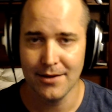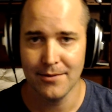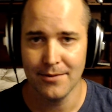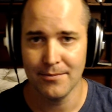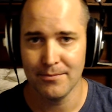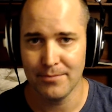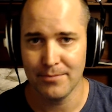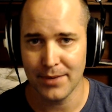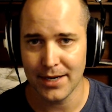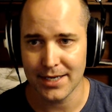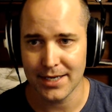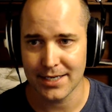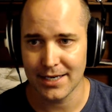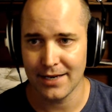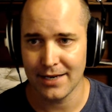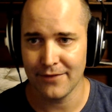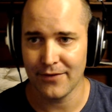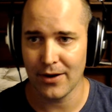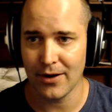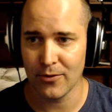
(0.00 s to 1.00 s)
But
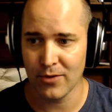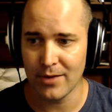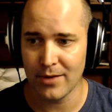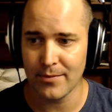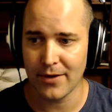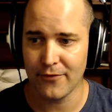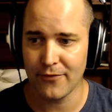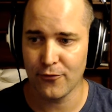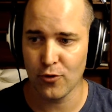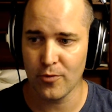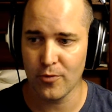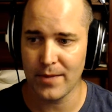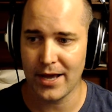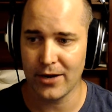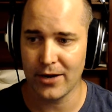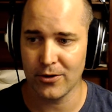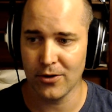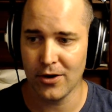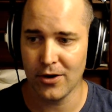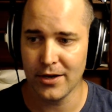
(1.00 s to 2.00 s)
if I run my
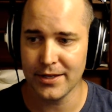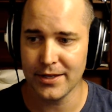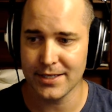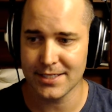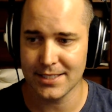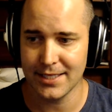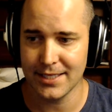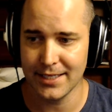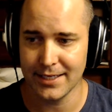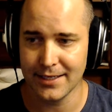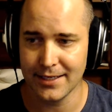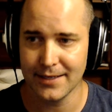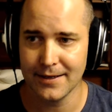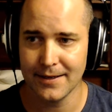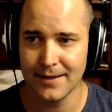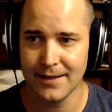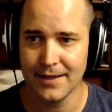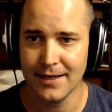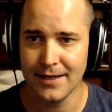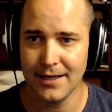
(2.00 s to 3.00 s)
formatter on this thing,
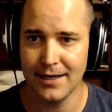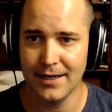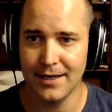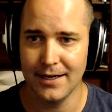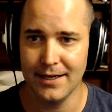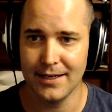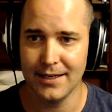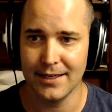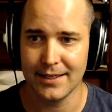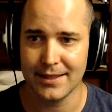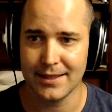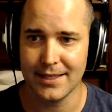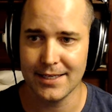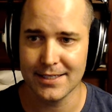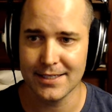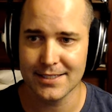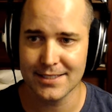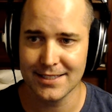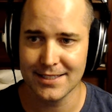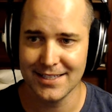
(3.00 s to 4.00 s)
like
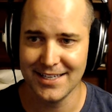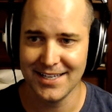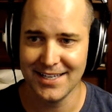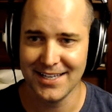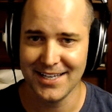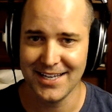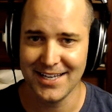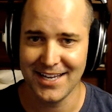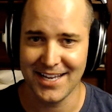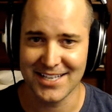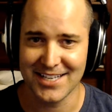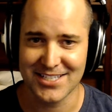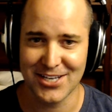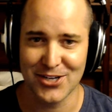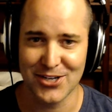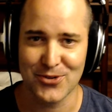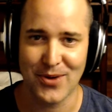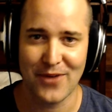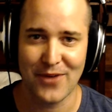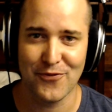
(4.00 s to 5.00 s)
this, it's
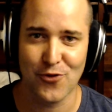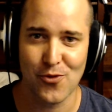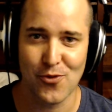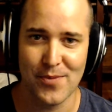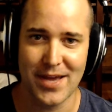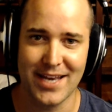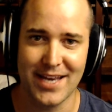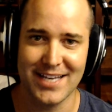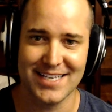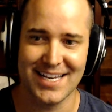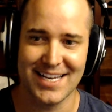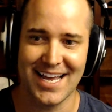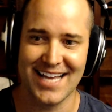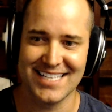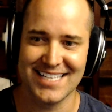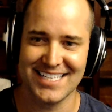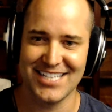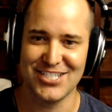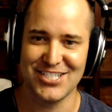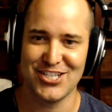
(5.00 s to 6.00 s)
going to try and format it
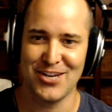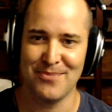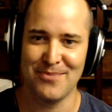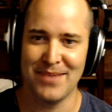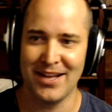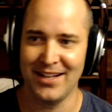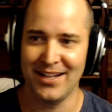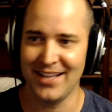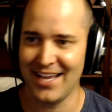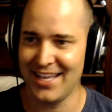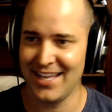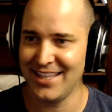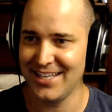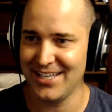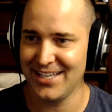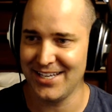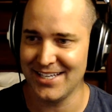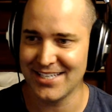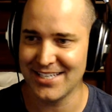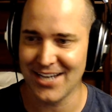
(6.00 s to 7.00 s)
as HTML and
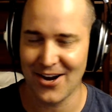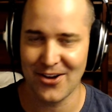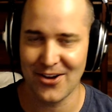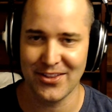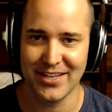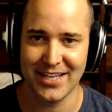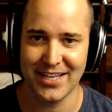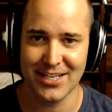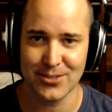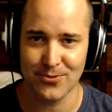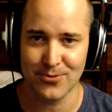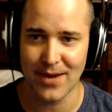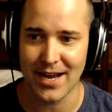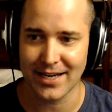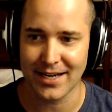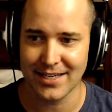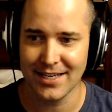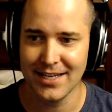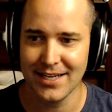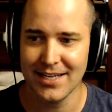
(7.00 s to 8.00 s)
the entire thing gets
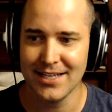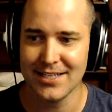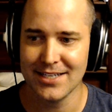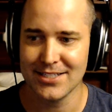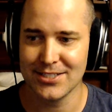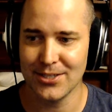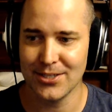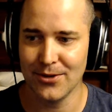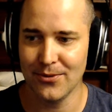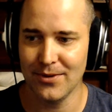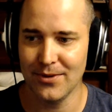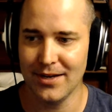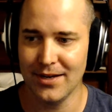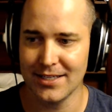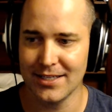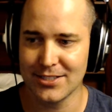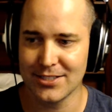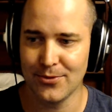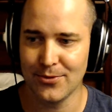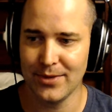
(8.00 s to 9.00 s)
wrecked. So
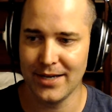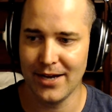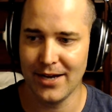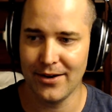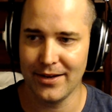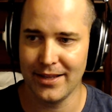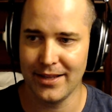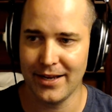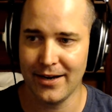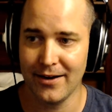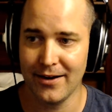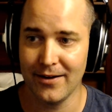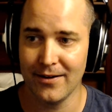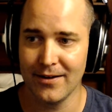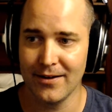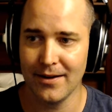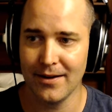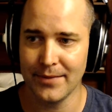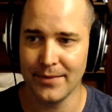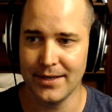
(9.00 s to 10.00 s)
let's quit out of
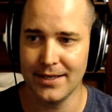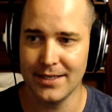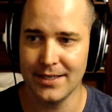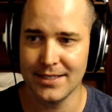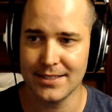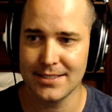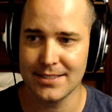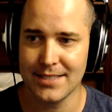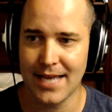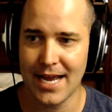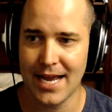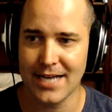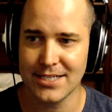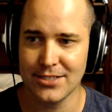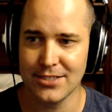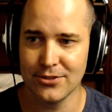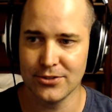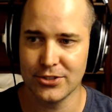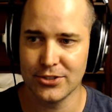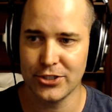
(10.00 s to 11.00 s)
here. I'm going to stash
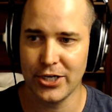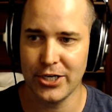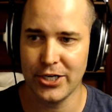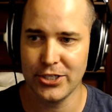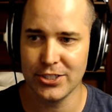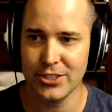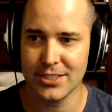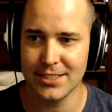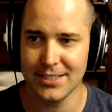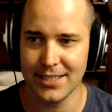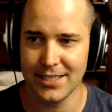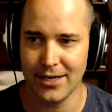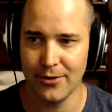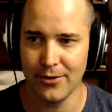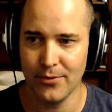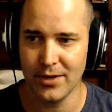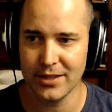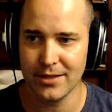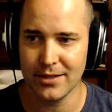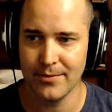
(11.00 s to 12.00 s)
those changes because I don't
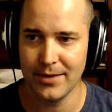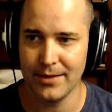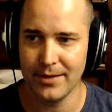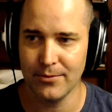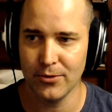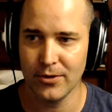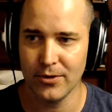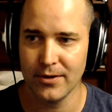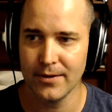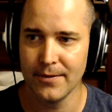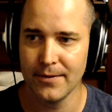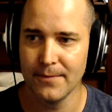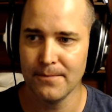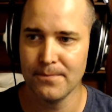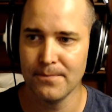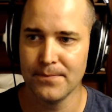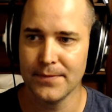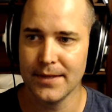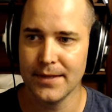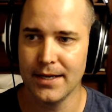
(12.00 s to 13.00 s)
want them anymore.
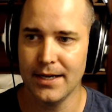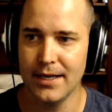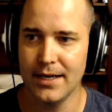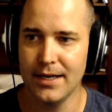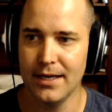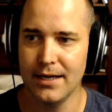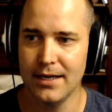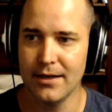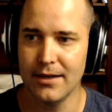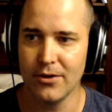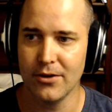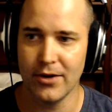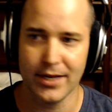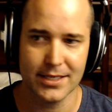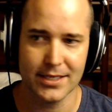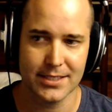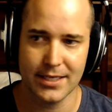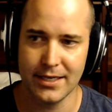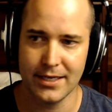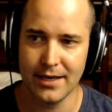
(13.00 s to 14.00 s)
I
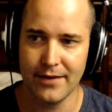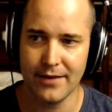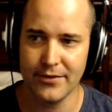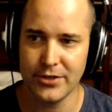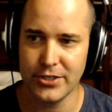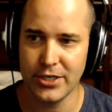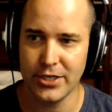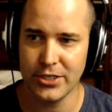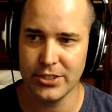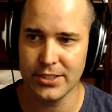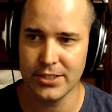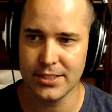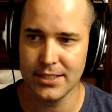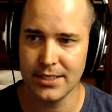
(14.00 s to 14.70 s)
guess I didn't have any changes.